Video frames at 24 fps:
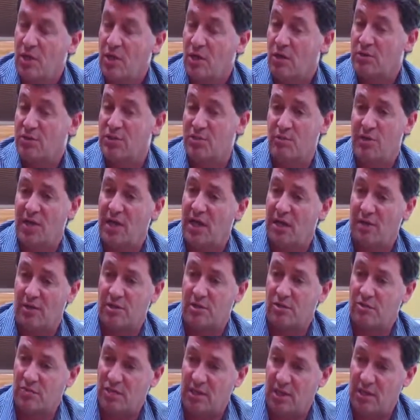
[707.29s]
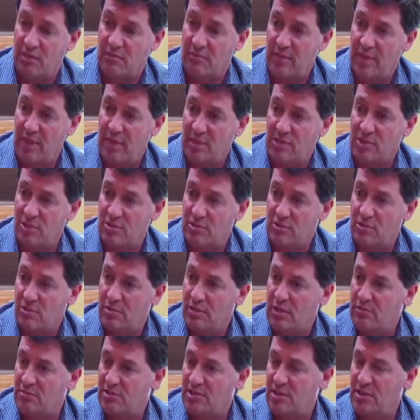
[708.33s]
Also, we hired a new town manager.
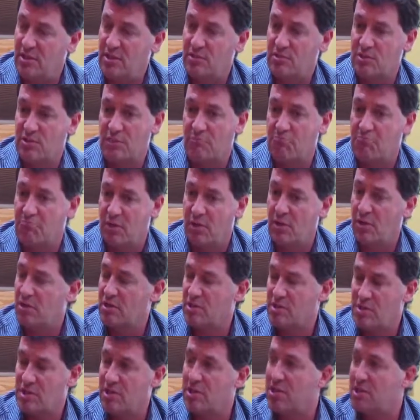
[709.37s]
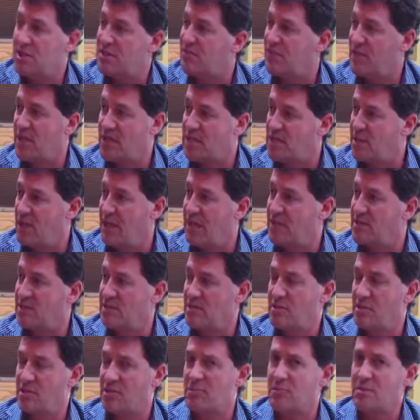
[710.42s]
Her name is Kirsten Barr. She's
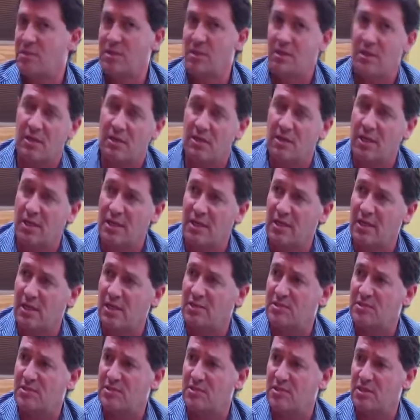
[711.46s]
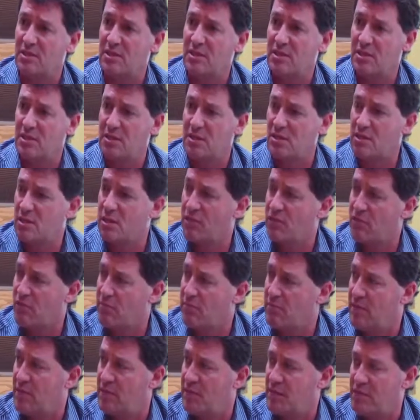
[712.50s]
fantastic. She's been there, I guess, a little over a
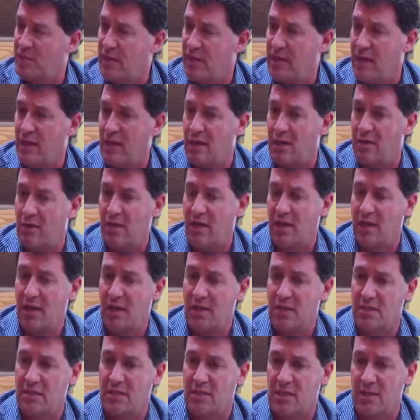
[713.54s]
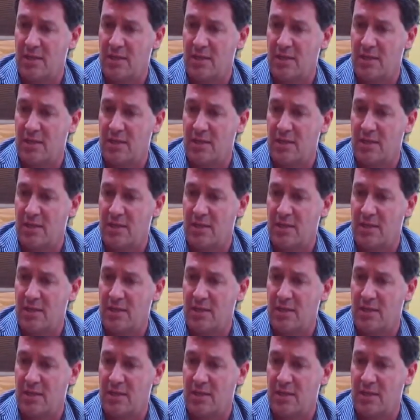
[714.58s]
month now, and